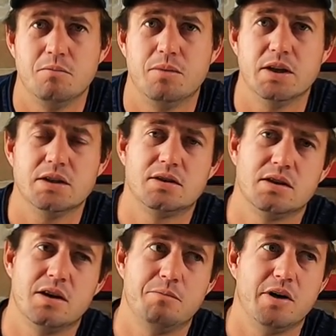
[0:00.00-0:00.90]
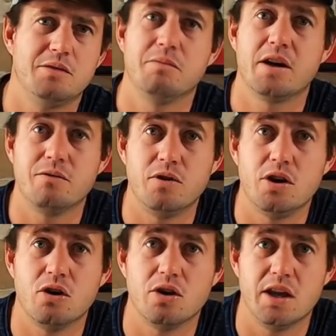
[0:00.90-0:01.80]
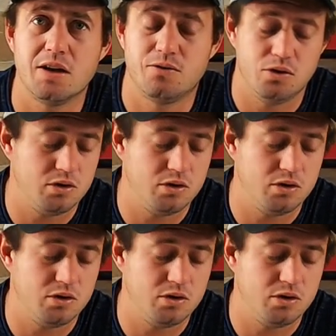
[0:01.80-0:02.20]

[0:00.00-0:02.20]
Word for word: but I might make a video on that for you